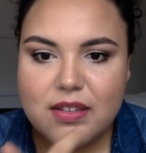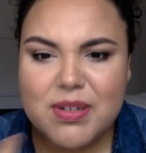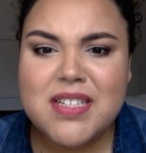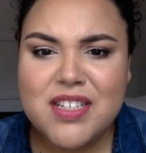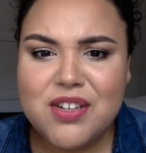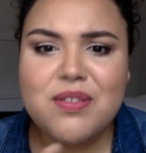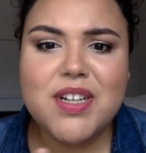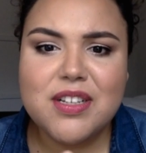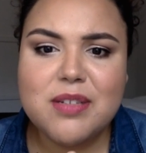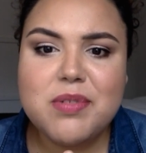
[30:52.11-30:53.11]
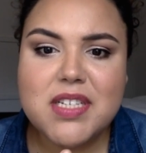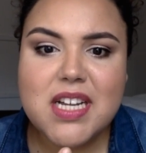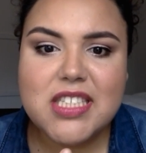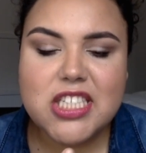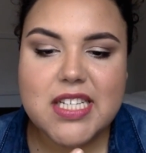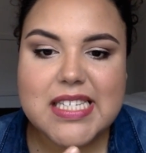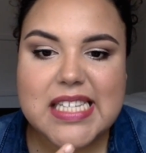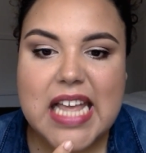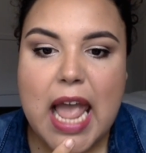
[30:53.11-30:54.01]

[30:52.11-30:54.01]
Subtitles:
reason you don't want your lips to touch is